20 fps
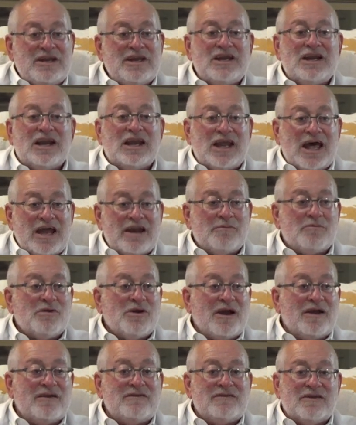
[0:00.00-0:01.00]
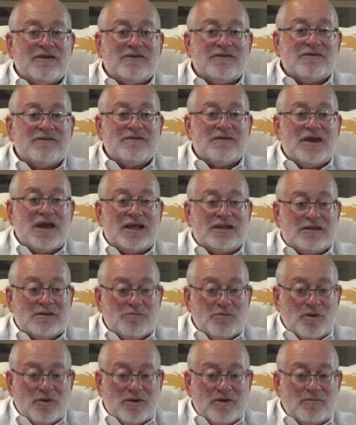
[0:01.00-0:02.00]
we did a lot of projects
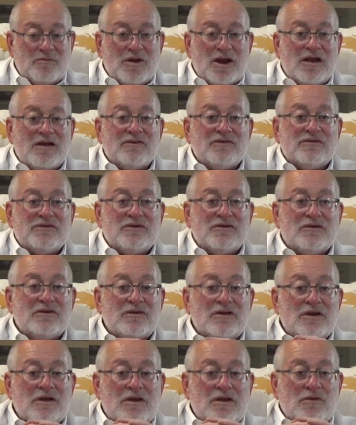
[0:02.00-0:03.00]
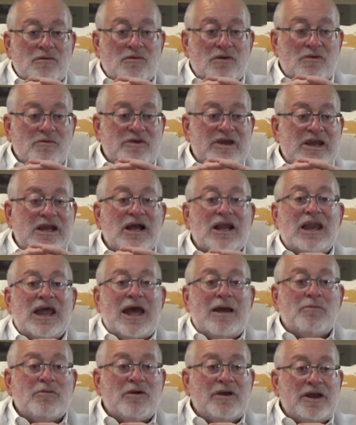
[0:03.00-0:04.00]
at the Port of Brownsville where we
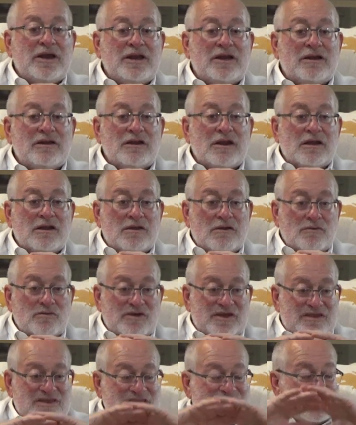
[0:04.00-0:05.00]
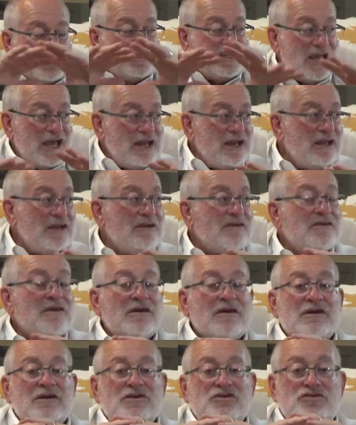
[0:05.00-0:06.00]
collaborated with the
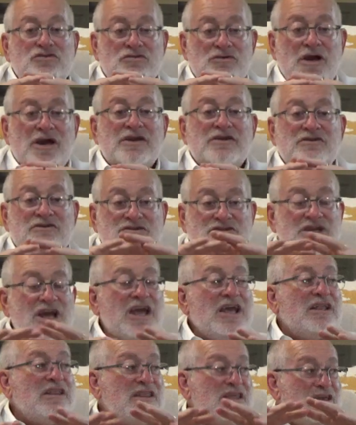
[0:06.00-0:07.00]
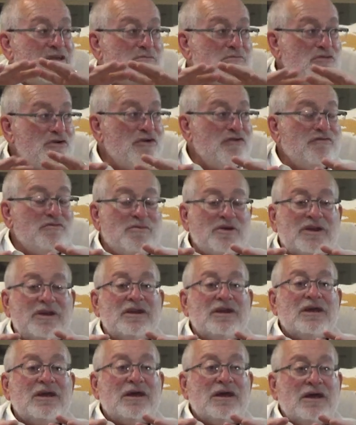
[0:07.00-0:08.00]
tenant to undertake the
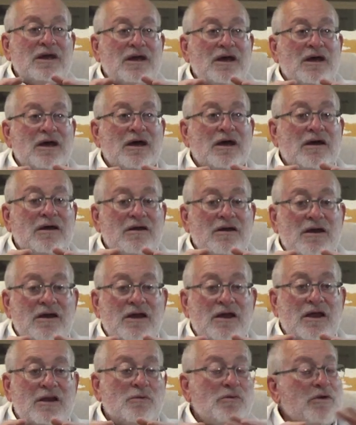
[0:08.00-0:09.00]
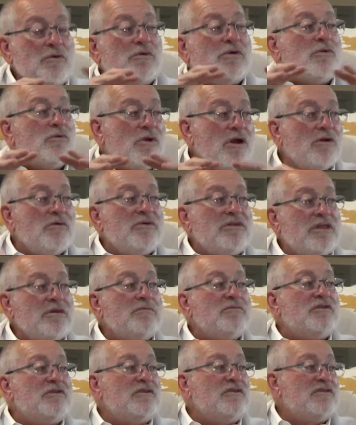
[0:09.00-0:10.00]
improvement. Uh, and we would work
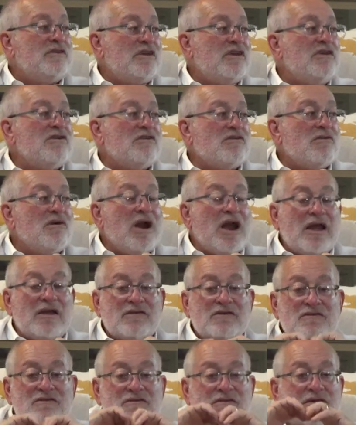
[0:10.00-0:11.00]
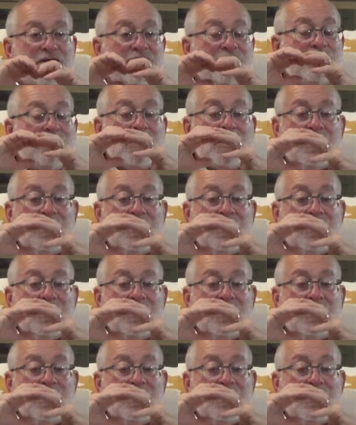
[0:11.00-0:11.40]
with them to secure grants.